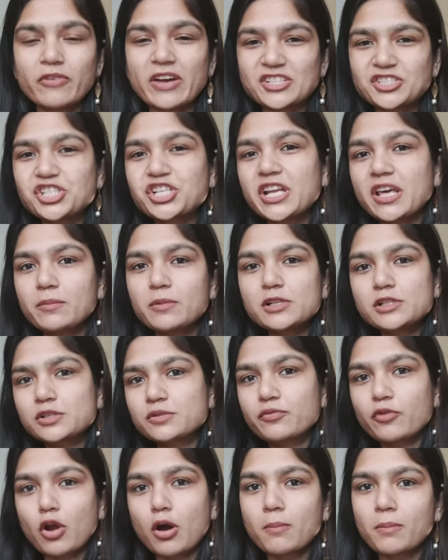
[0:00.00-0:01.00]

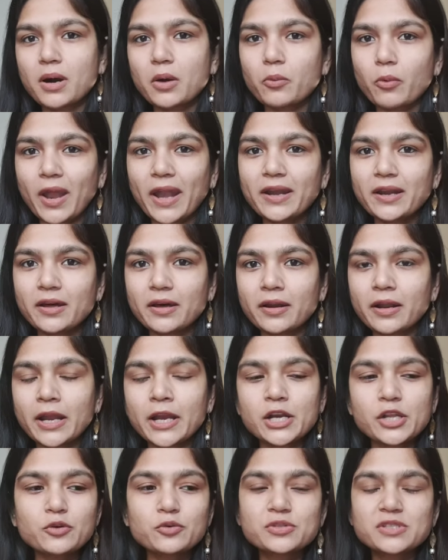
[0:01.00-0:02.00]
vegetables from a vendor
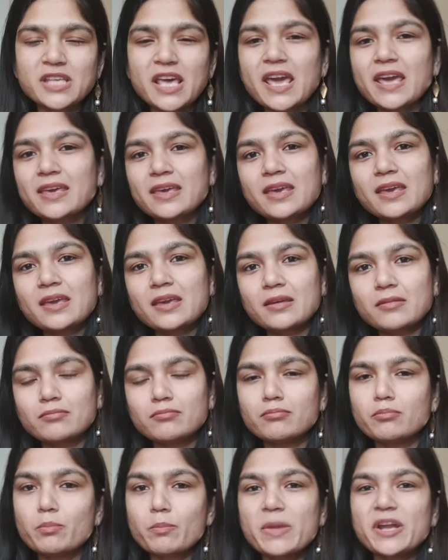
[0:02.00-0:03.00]
and you say
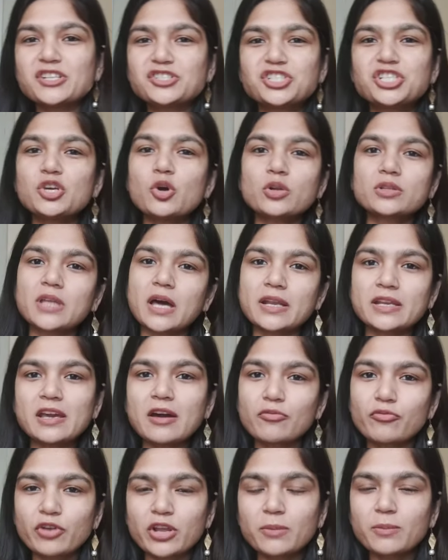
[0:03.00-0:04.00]
ki mirchi aur
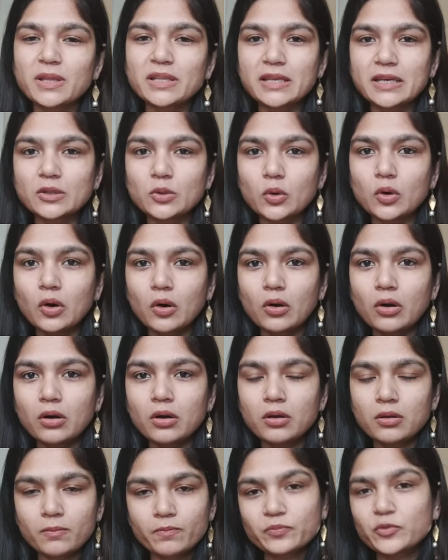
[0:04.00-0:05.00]
dhaniya free mein de
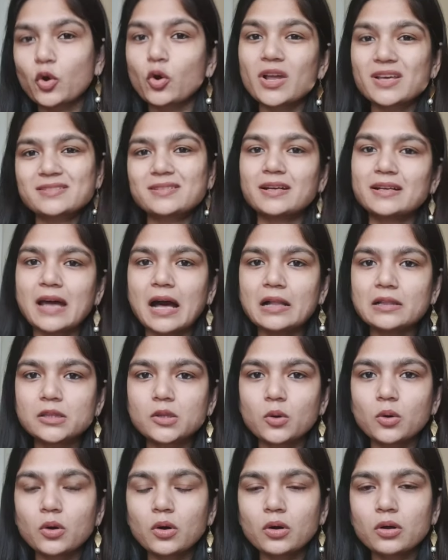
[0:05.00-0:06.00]
do, thoda sa
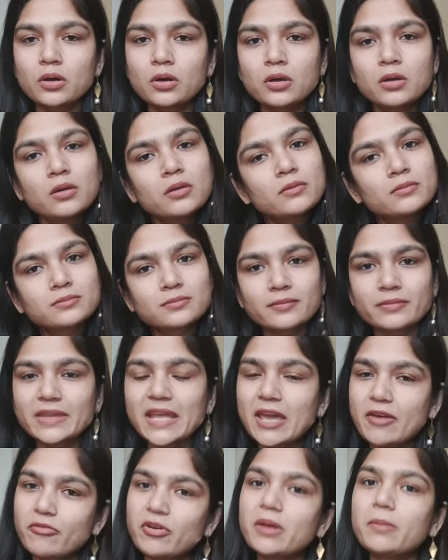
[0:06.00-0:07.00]
dal do.
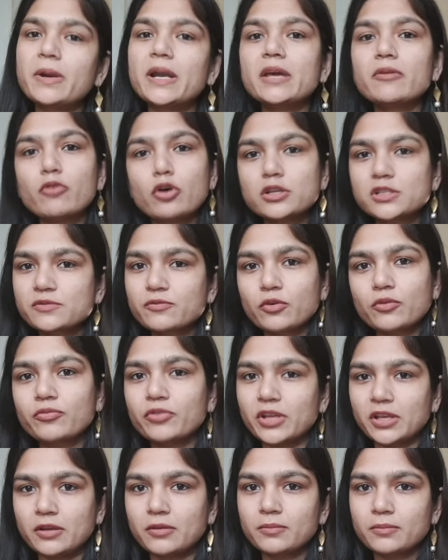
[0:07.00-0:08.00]
Everybody wants for
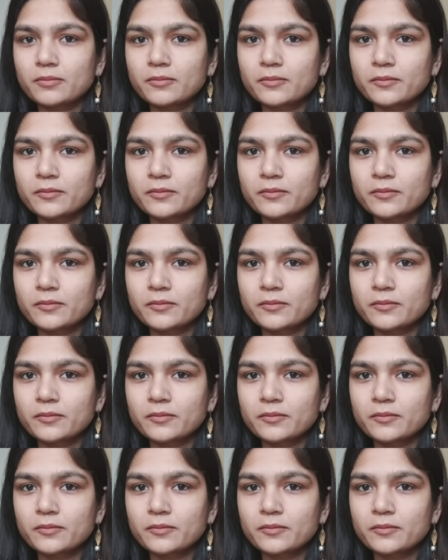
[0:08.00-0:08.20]
free.